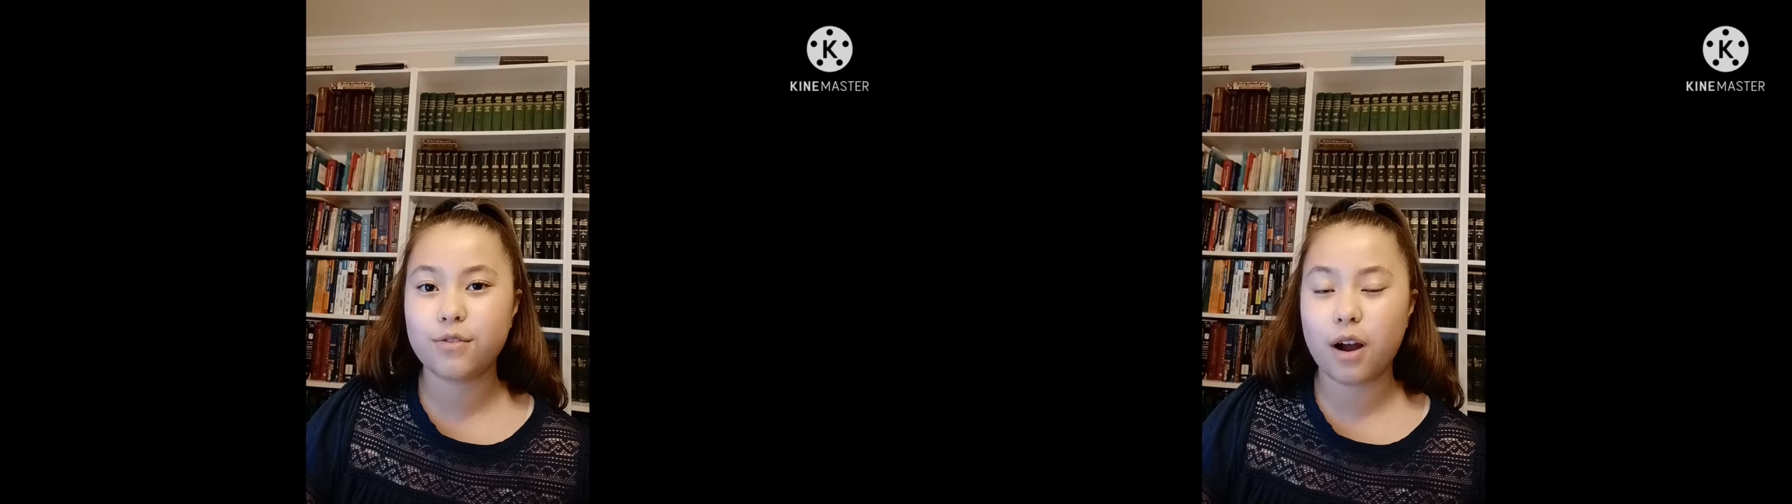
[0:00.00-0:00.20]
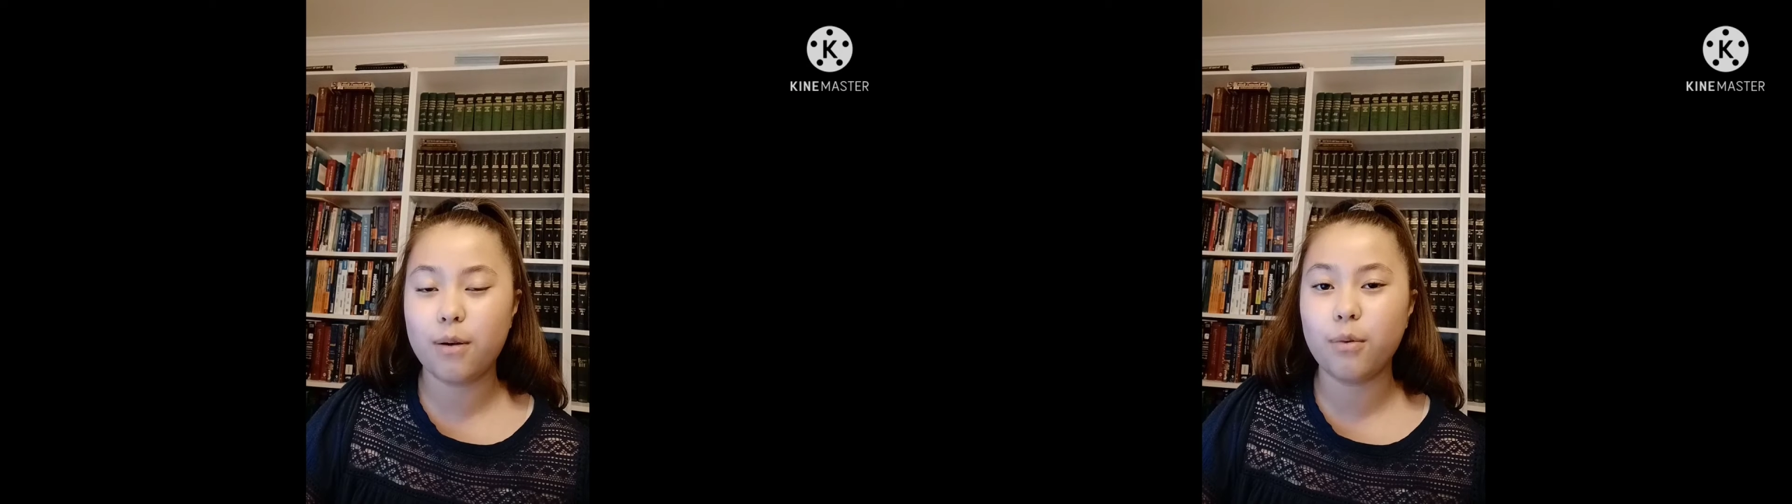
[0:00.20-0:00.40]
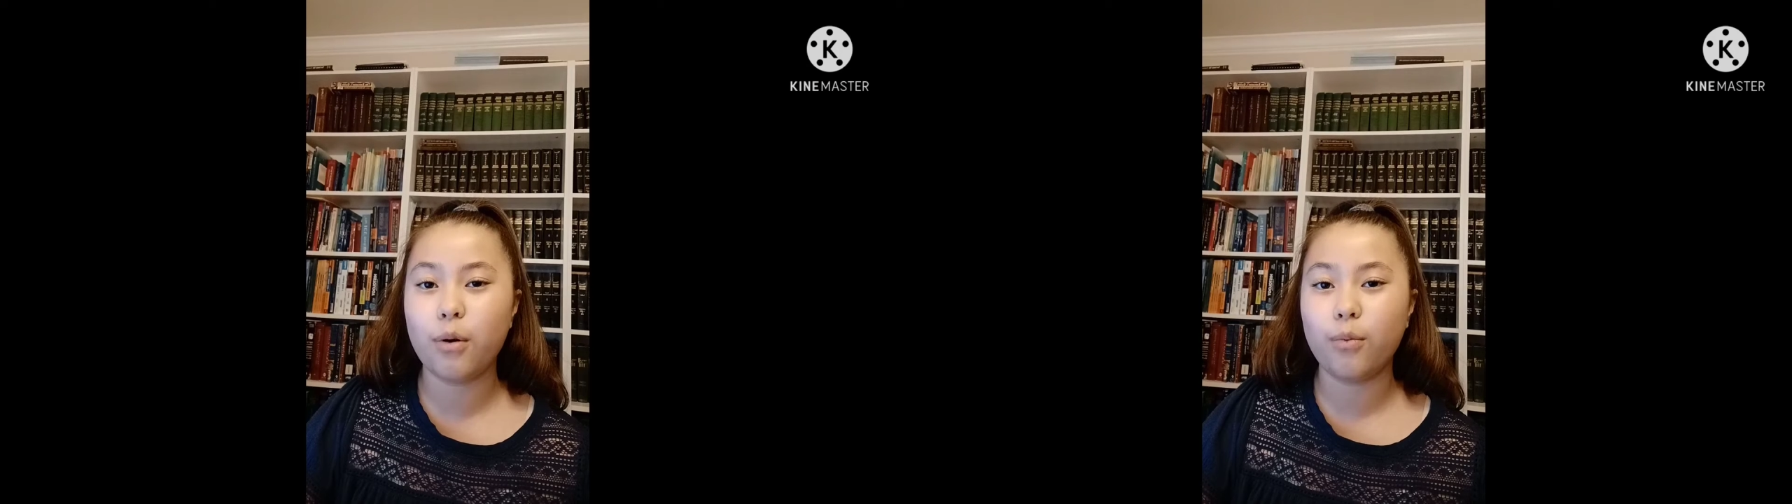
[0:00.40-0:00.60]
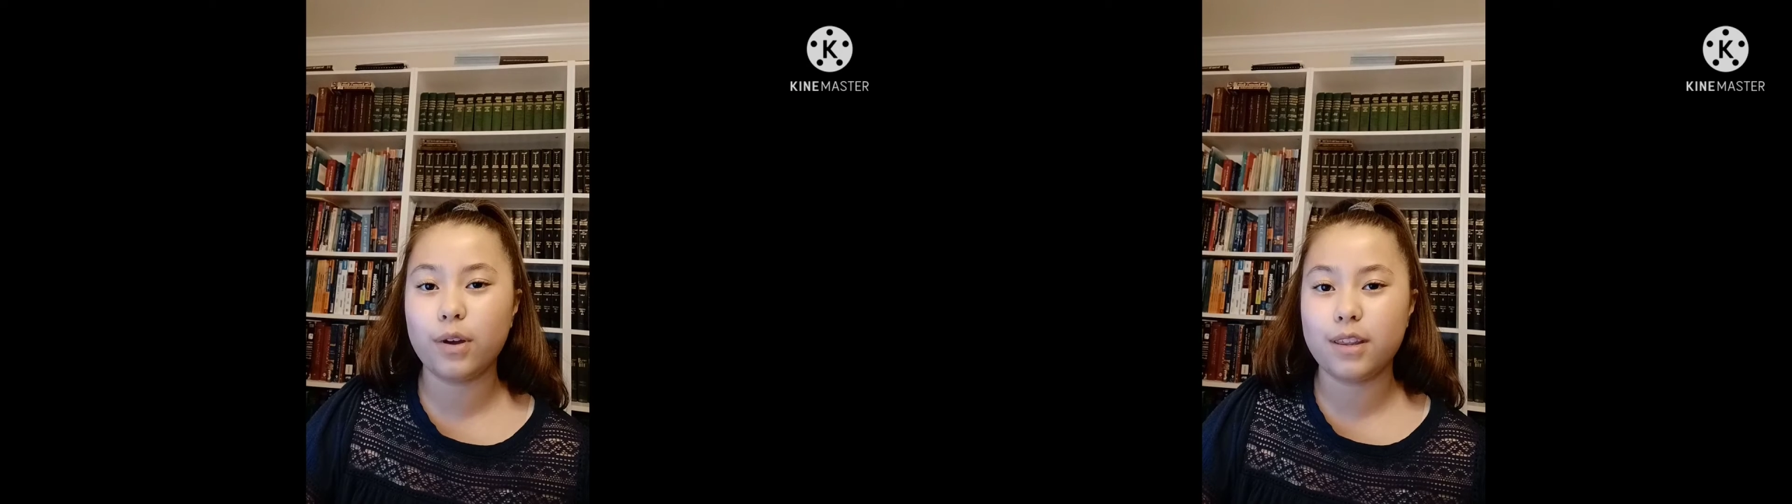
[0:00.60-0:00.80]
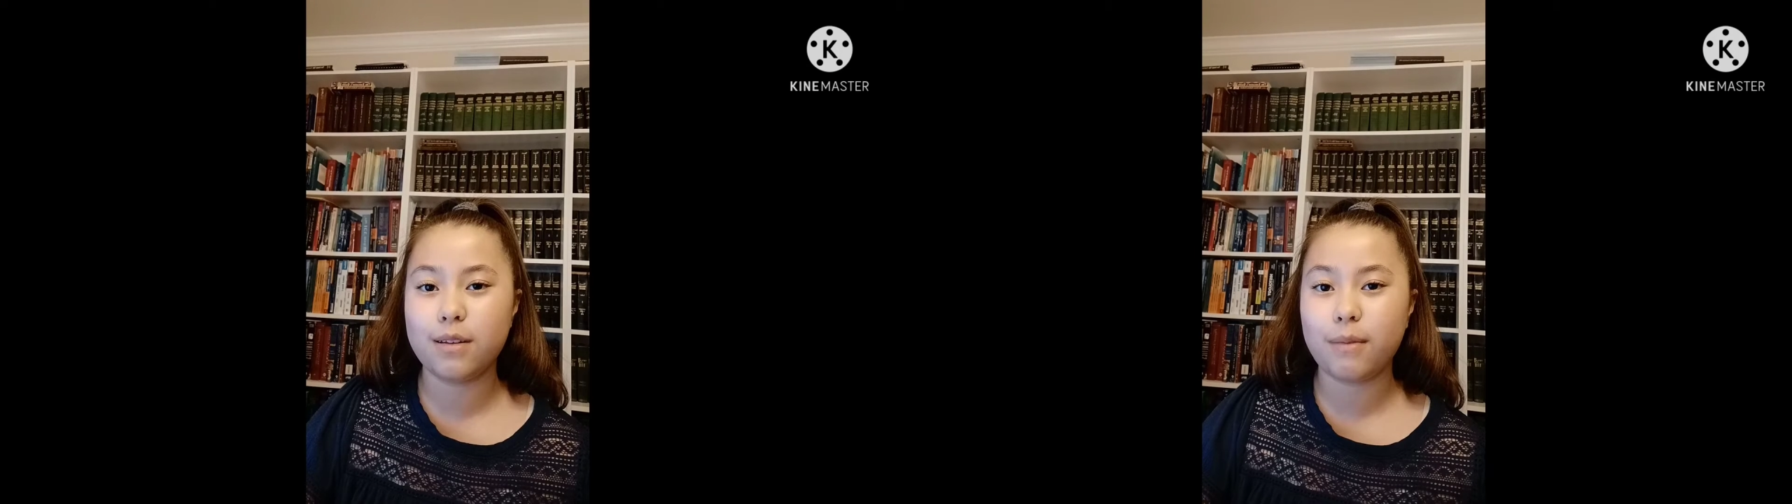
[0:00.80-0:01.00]
from
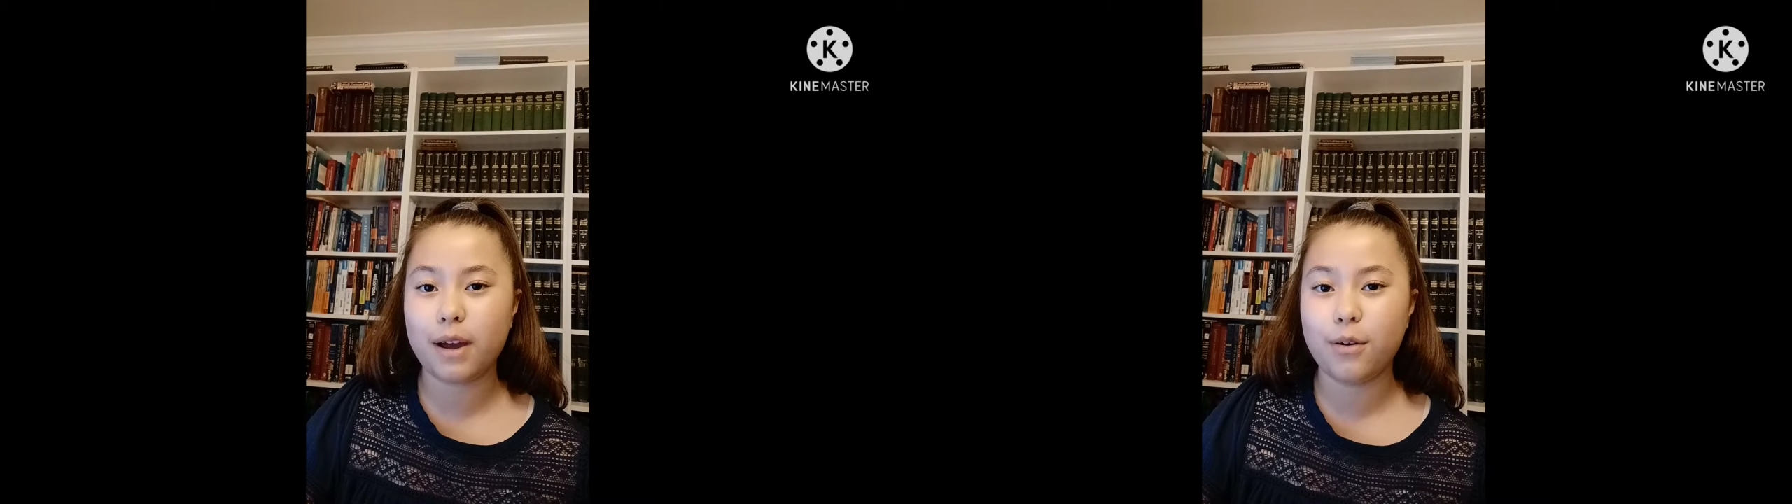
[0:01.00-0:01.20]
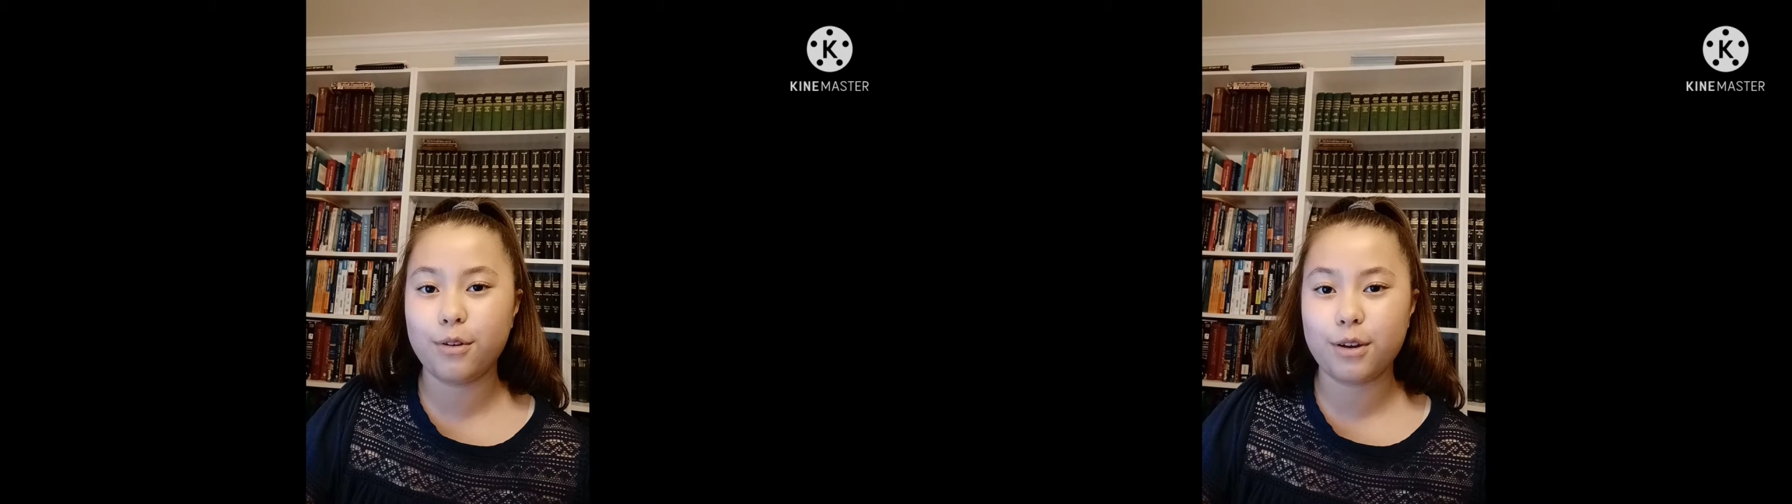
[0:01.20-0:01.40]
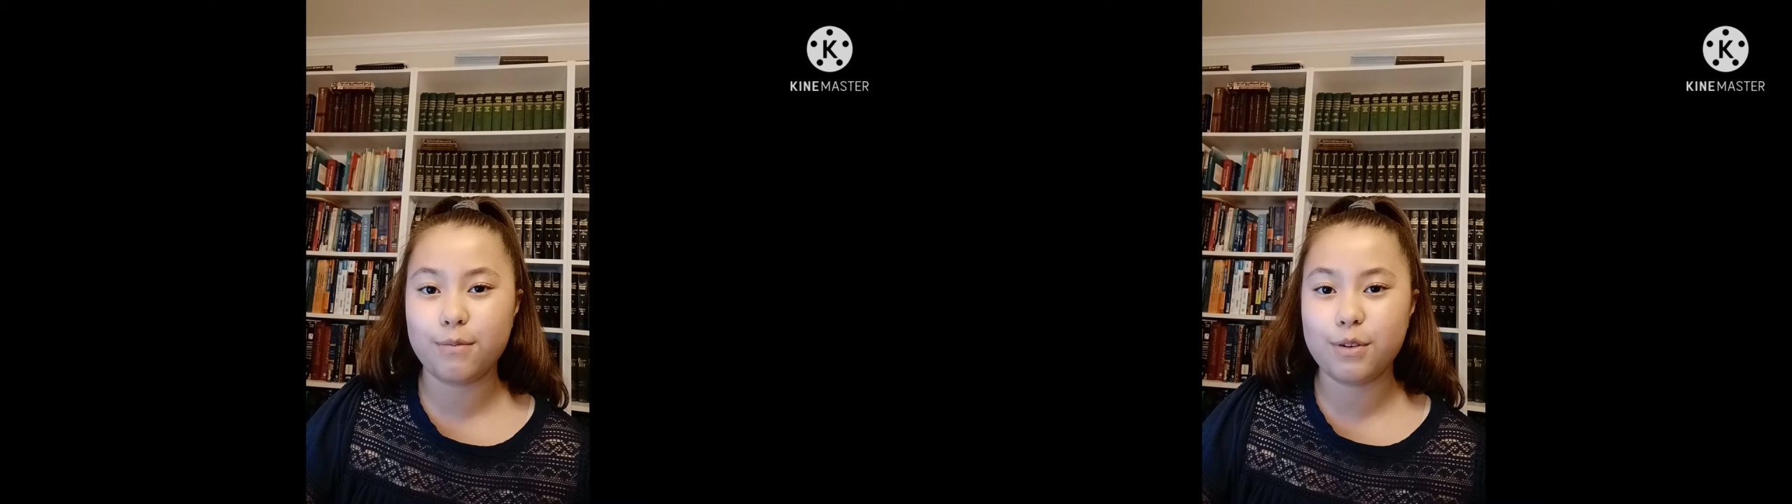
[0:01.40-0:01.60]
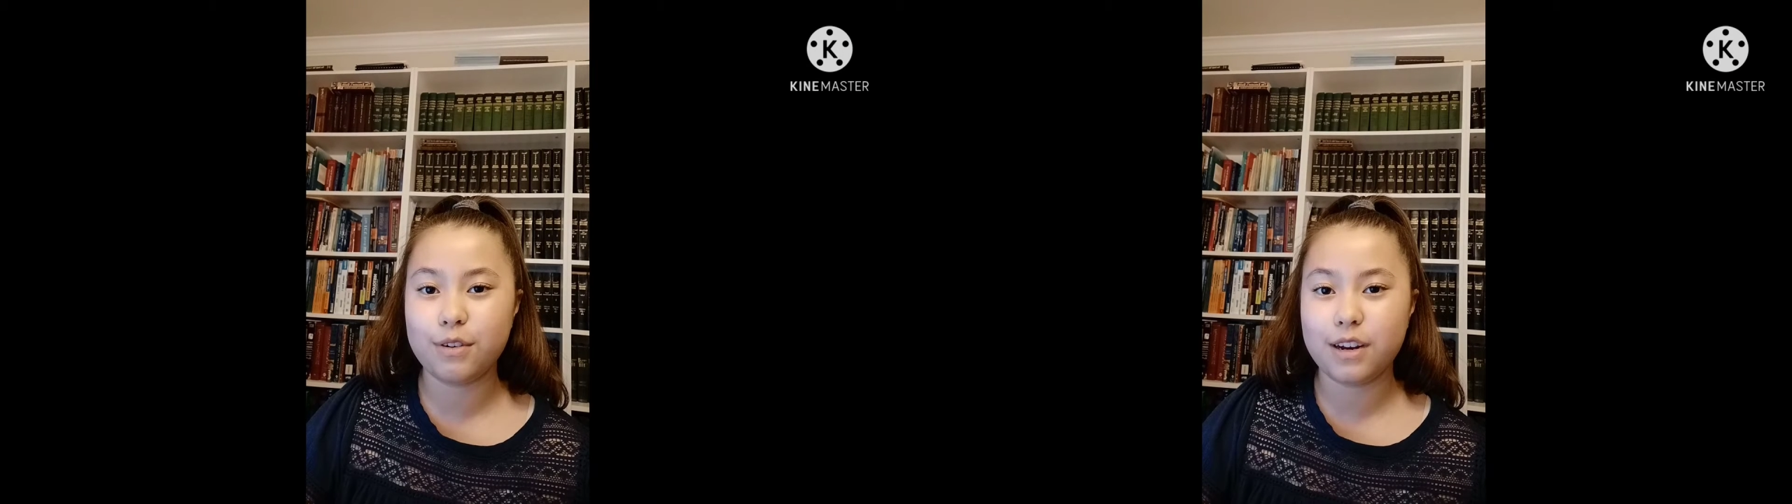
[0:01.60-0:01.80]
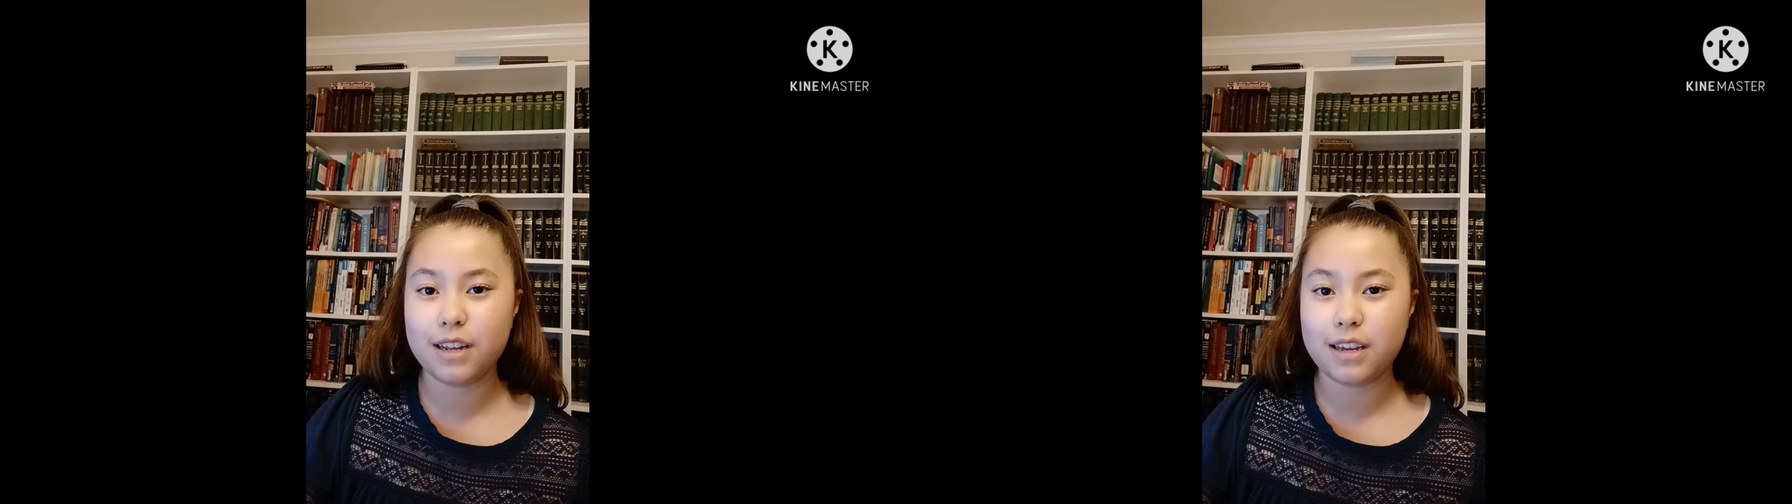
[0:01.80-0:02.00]
within my own
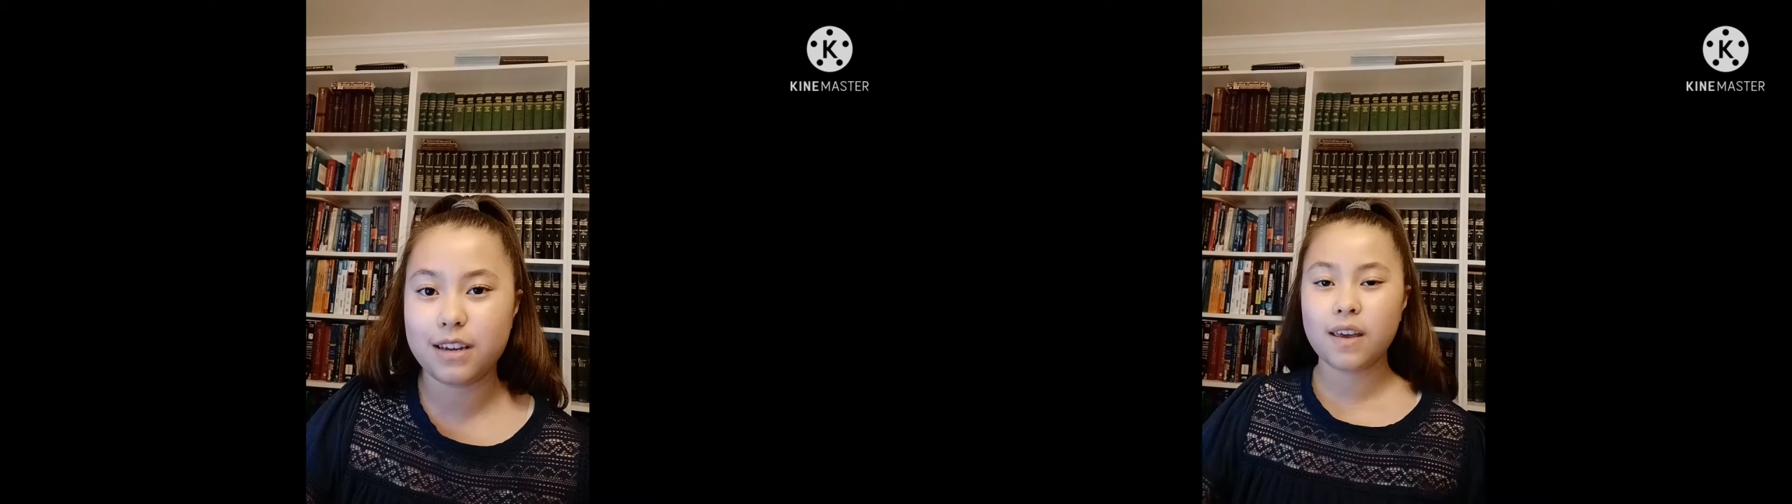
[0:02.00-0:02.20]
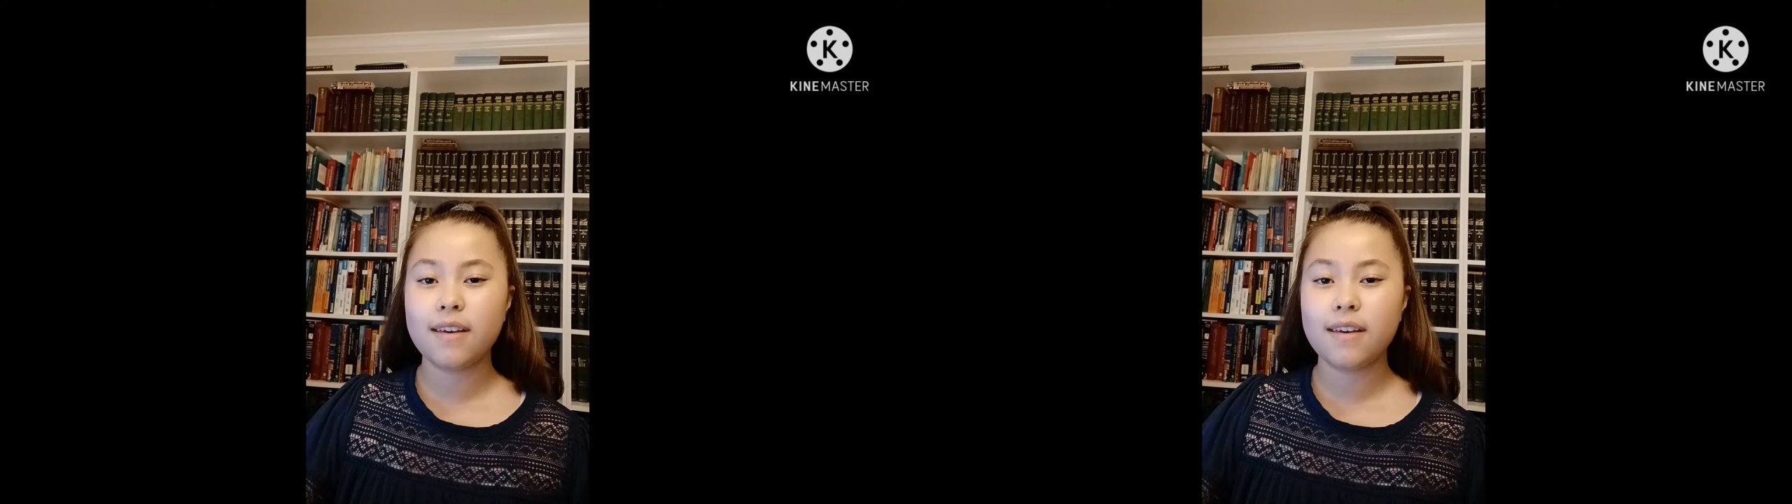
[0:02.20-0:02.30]
community.